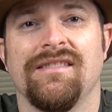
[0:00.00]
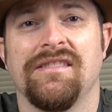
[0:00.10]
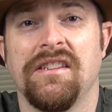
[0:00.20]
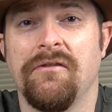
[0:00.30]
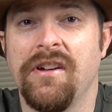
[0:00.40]

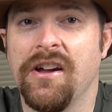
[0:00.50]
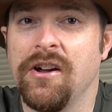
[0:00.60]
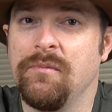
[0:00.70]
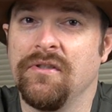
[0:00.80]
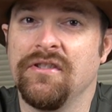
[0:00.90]
So anyway, I
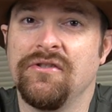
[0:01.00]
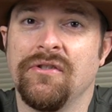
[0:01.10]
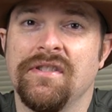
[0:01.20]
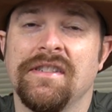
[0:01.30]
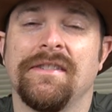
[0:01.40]
hope you
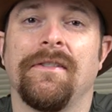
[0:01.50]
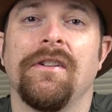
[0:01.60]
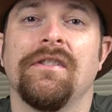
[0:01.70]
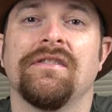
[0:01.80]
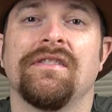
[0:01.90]
enjoyed this,
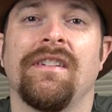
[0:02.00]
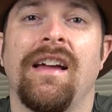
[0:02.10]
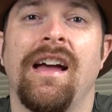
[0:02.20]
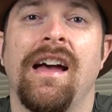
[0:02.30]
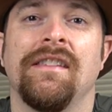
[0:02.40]
folks.
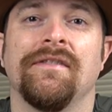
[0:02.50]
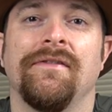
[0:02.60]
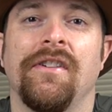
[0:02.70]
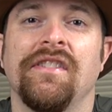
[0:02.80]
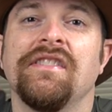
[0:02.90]
I had some
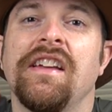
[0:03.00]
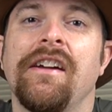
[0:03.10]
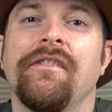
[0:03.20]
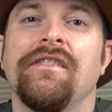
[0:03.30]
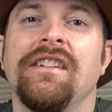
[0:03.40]
fun
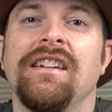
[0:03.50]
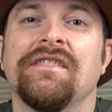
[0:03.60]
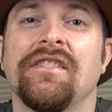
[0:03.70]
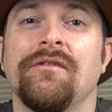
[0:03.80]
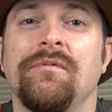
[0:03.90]
today with
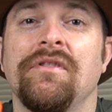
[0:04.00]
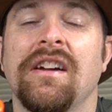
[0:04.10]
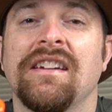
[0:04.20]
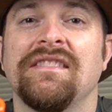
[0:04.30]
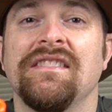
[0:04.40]
these. Hope you
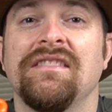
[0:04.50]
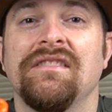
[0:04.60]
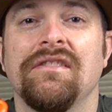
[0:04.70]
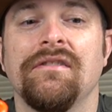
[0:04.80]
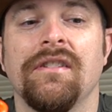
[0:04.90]
guys did
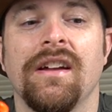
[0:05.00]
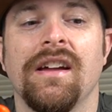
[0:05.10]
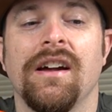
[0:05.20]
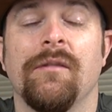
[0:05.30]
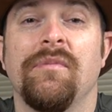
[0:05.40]
too.
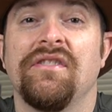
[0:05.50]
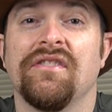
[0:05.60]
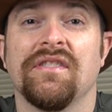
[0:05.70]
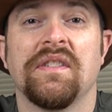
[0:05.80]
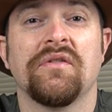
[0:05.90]
Be
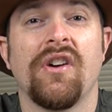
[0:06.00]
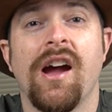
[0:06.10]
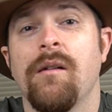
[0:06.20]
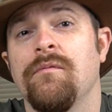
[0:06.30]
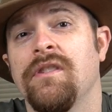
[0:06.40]
sure and
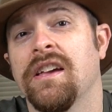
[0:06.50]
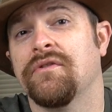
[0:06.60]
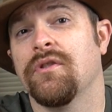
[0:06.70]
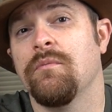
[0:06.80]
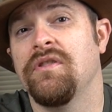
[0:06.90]
subscribe.
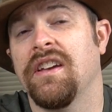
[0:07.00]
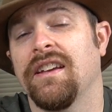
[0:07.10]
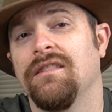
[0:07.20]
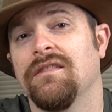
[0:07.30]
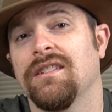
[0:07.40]
Next, we're going to be
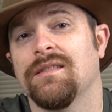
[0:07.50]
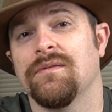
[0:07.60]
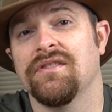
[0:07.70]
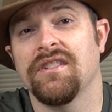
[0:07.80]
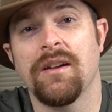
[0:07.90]
taking a look at
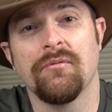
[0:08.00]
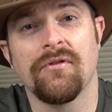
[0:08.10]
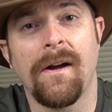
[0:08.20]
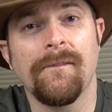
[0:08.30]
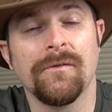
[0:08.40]
some sniper
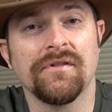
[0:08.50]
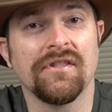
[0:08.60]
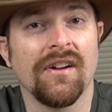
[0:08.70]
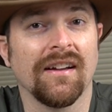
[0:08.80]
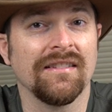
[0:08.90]
rifles
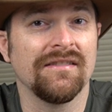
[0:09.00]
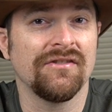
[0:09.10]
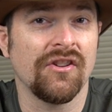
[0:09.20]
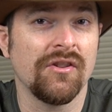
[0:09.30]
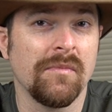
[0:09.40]
so I can
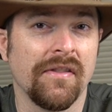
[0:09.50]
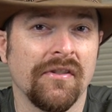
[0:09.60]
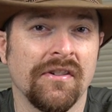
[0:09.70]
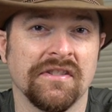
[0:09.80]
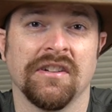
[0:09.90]
show you my
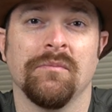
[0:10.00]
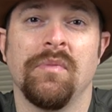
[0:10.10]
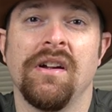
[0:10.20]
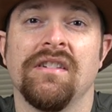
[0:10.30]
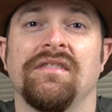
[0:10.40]
thoughts and
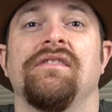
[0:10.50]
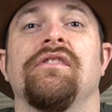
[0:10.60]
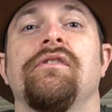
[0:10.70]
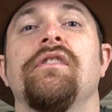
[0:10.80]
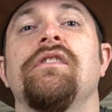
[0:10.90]
comparisons
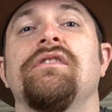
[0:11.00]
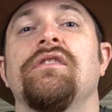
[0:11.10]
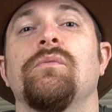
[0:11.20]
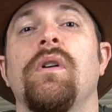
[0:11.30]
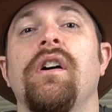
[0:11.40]
on those
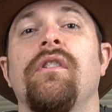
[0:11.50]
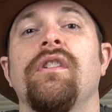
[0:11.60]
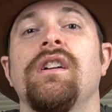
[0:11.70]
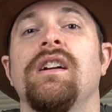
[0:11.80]
as well.